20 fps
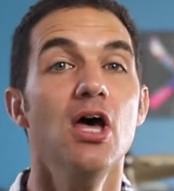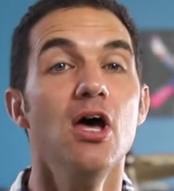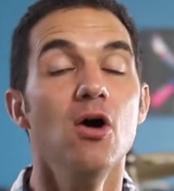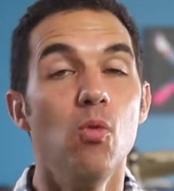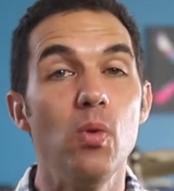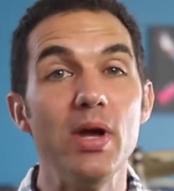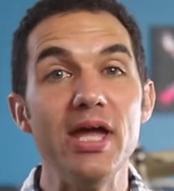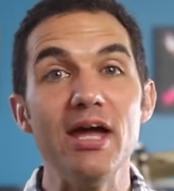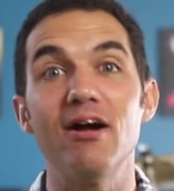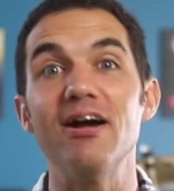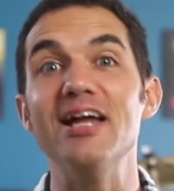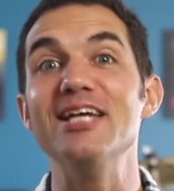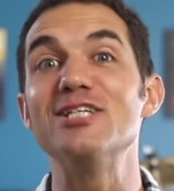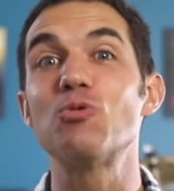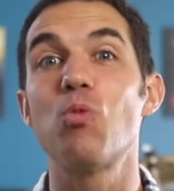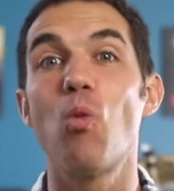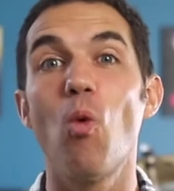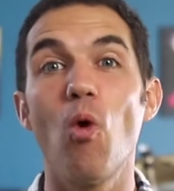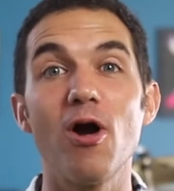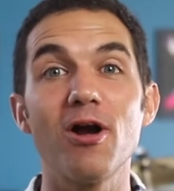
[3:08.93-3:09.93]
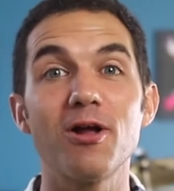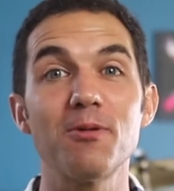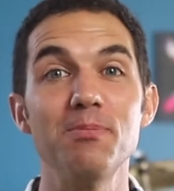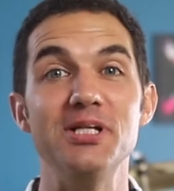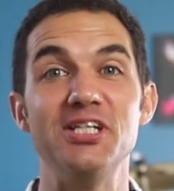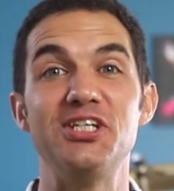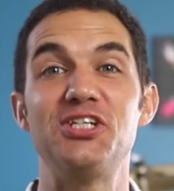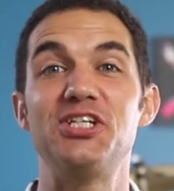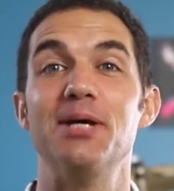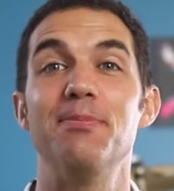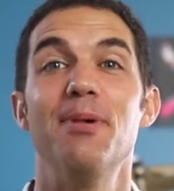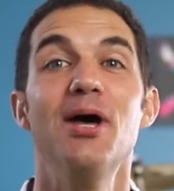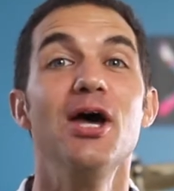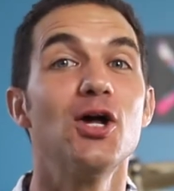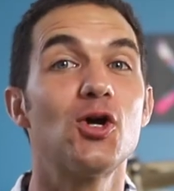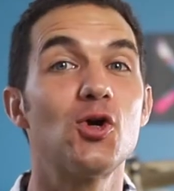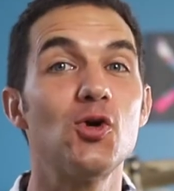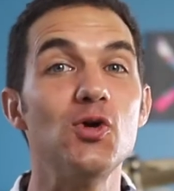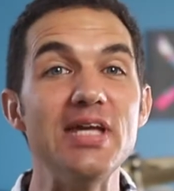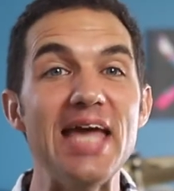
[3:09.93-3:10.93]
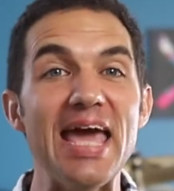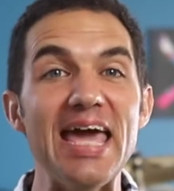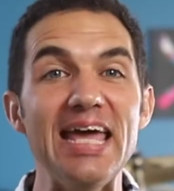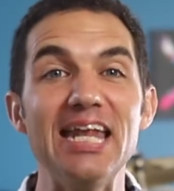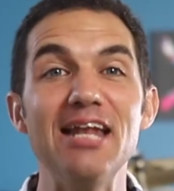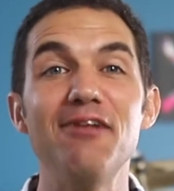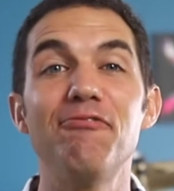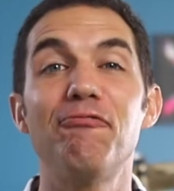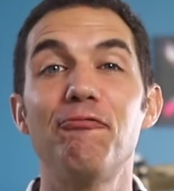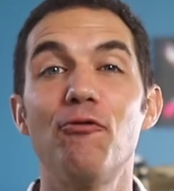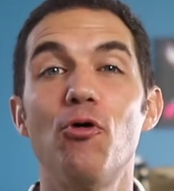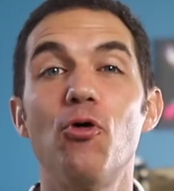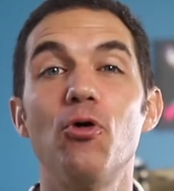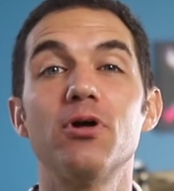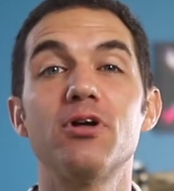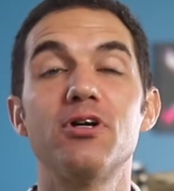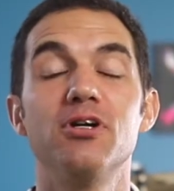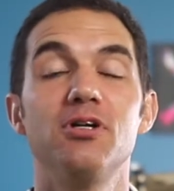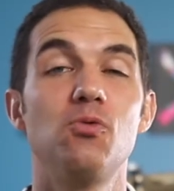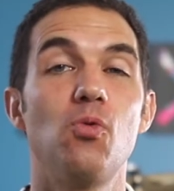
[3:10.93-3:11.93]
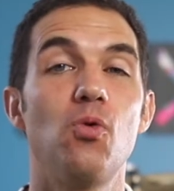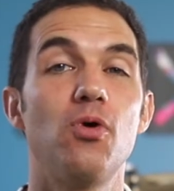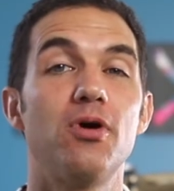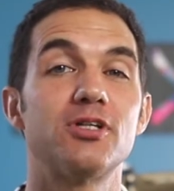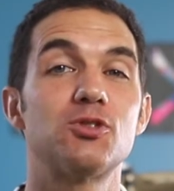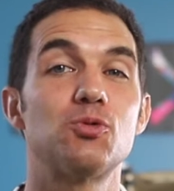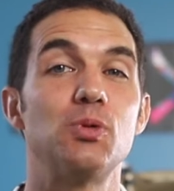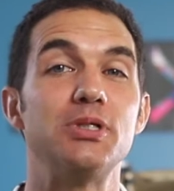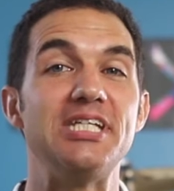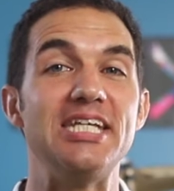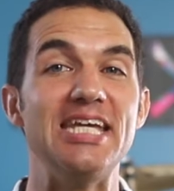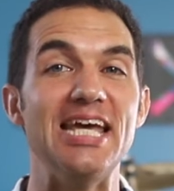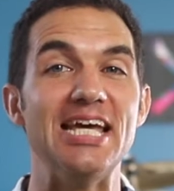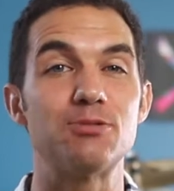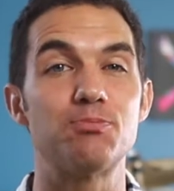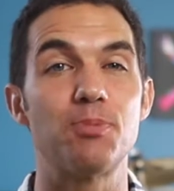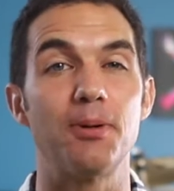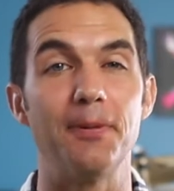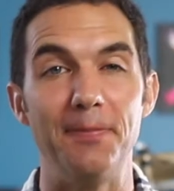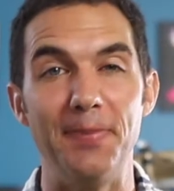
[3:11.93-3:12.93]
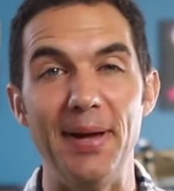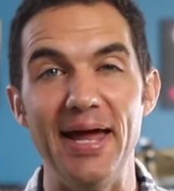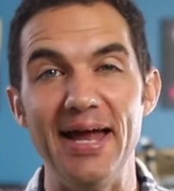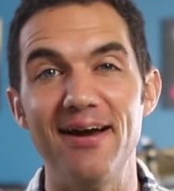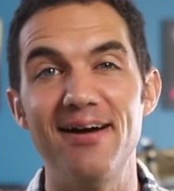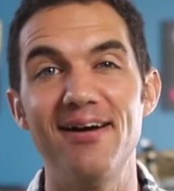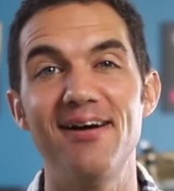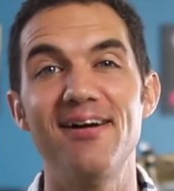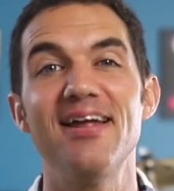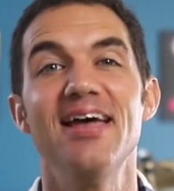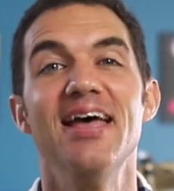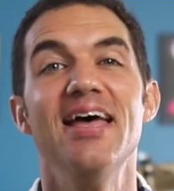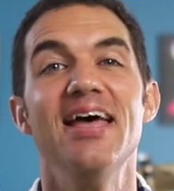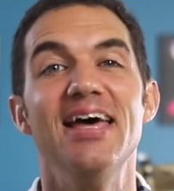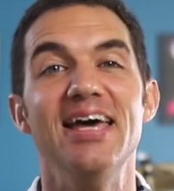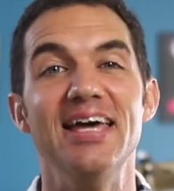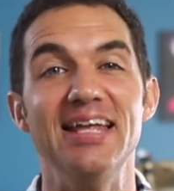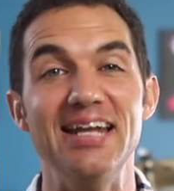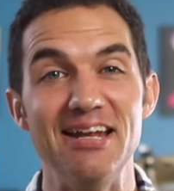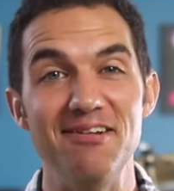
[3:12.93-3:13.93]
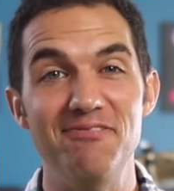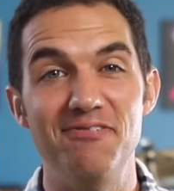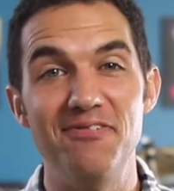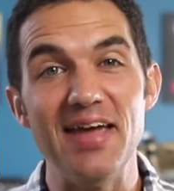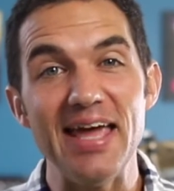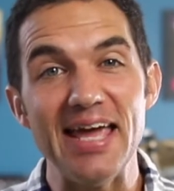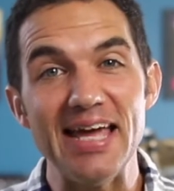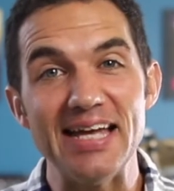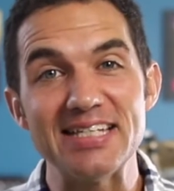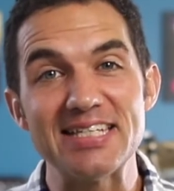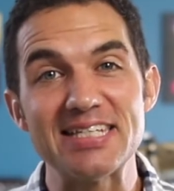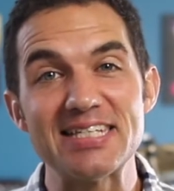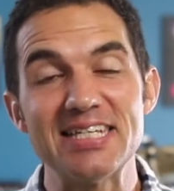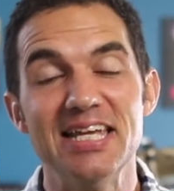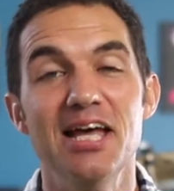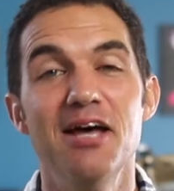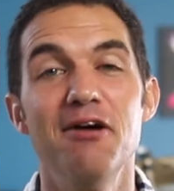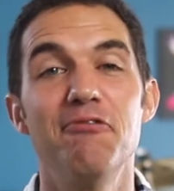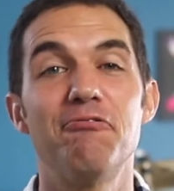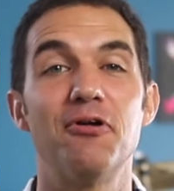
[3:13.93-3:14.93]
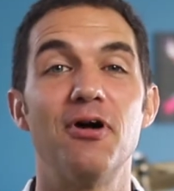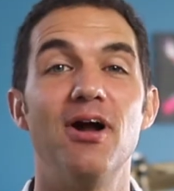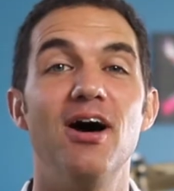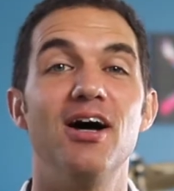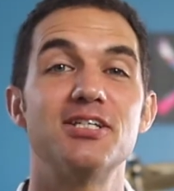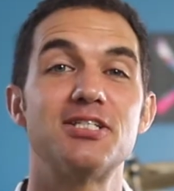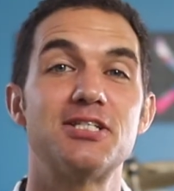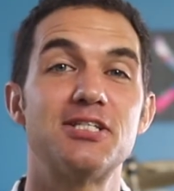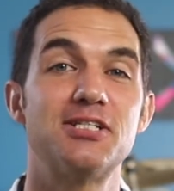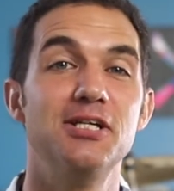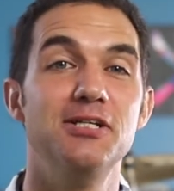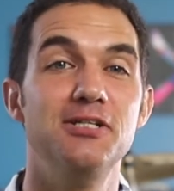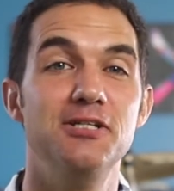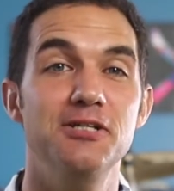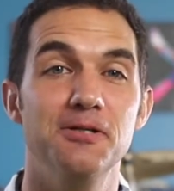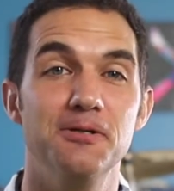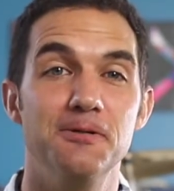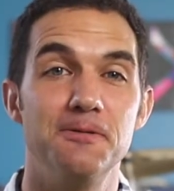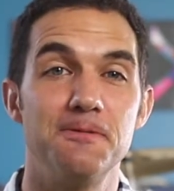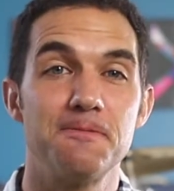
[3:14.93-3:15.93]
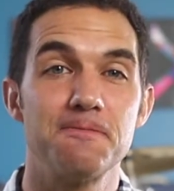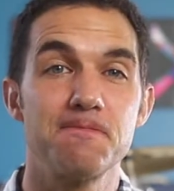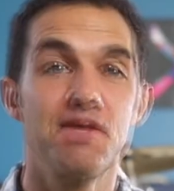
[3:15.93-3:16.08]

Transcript: We are His workmanship, created for good works, which He has prepared in advance for us to do.